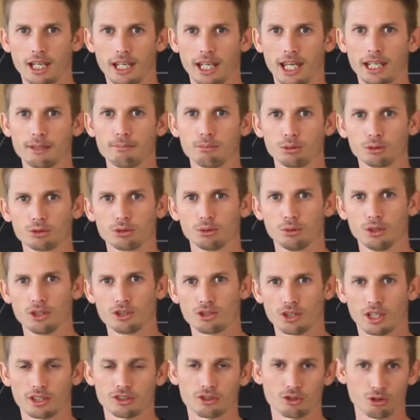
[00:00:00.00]
able to
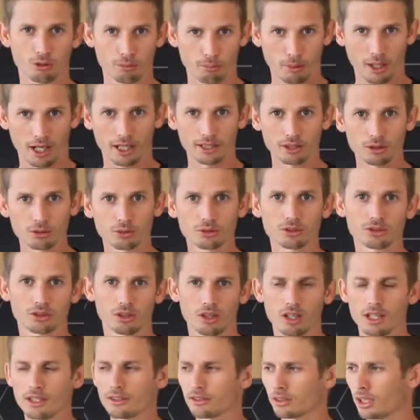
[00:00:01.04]
adjust your particle
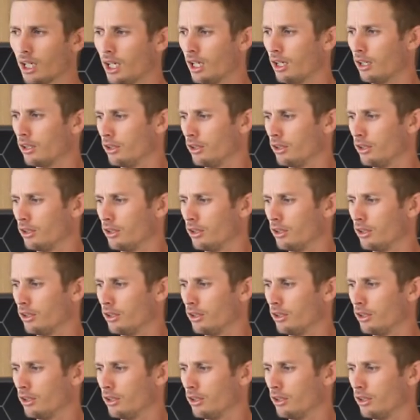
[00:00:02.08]
size,